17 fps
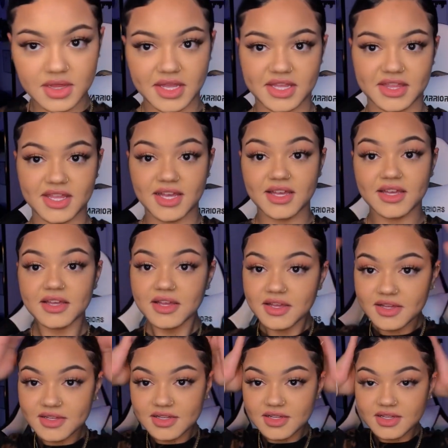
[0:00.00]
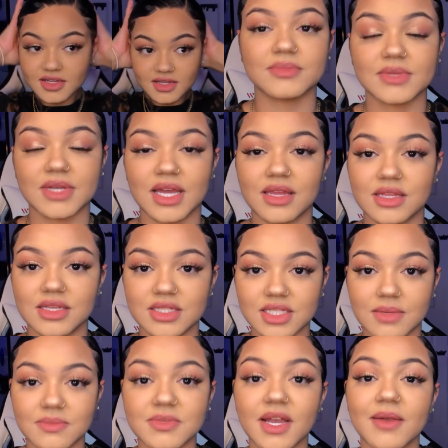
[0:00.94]
Like that. And then
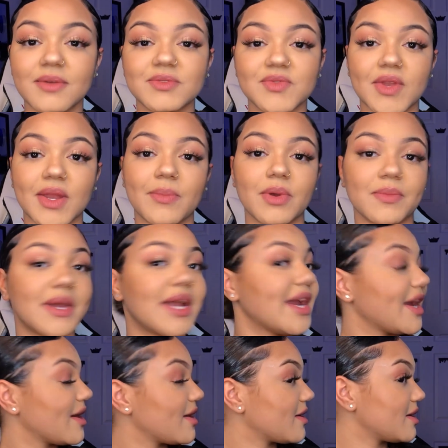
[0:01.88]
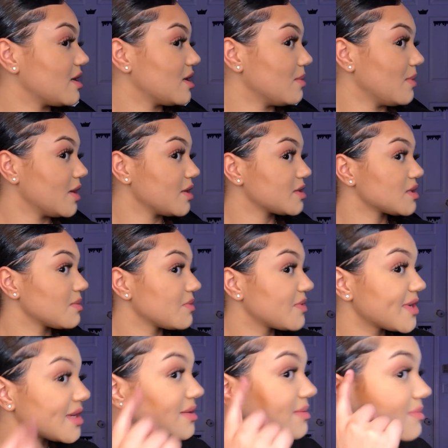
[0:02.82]
sometimes when I put my hair in a bun or
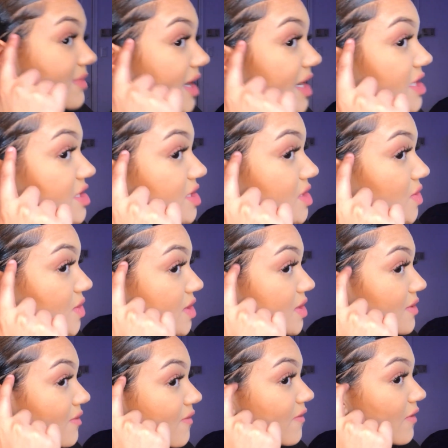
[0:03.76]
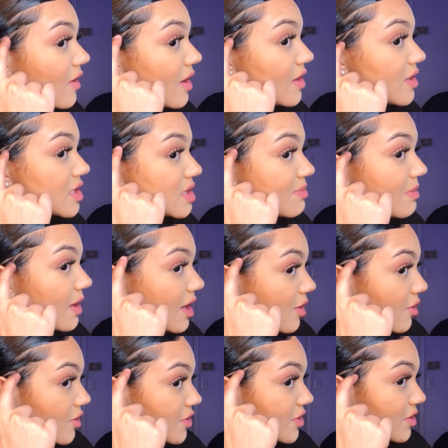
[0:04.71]
something, my edges will fall out of
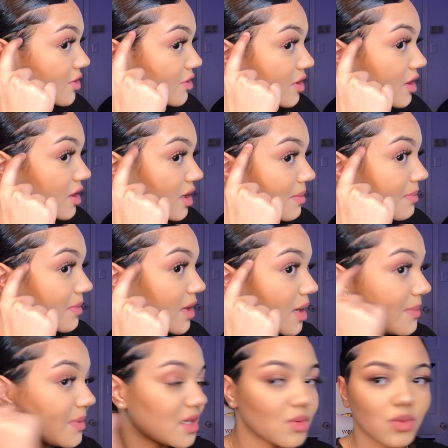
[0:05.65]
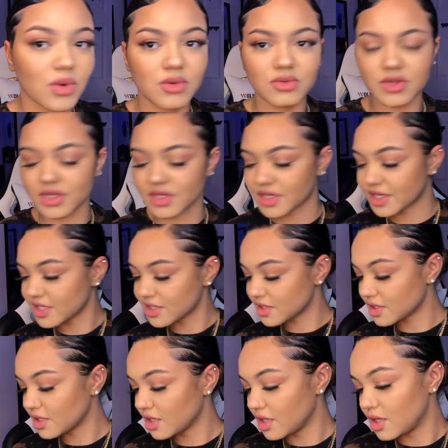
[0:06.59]
spot or they'll clump up and it won't look
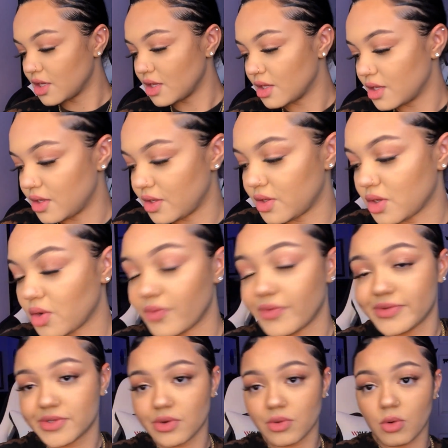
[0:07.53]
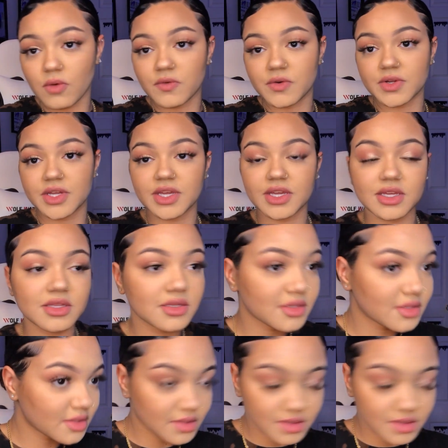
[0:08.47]
nice. You can always go over it again.